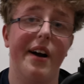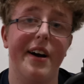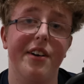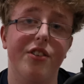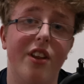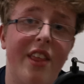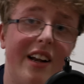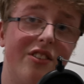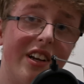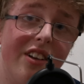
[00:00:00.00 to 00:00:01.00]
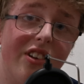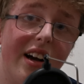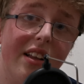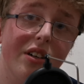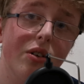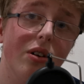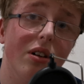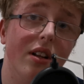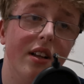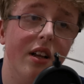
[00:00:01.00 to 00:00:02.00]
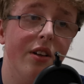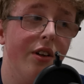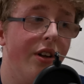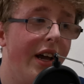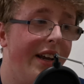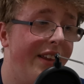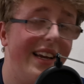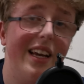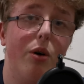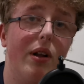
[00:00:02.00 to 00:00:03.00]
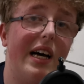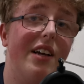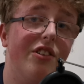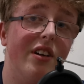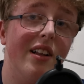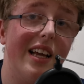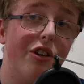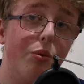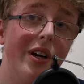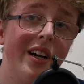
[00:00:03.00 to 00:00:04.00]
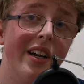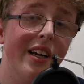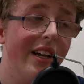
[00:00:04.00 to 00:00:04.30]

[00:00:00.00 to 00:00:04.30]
And that Zanzala goal, the equaliser last week,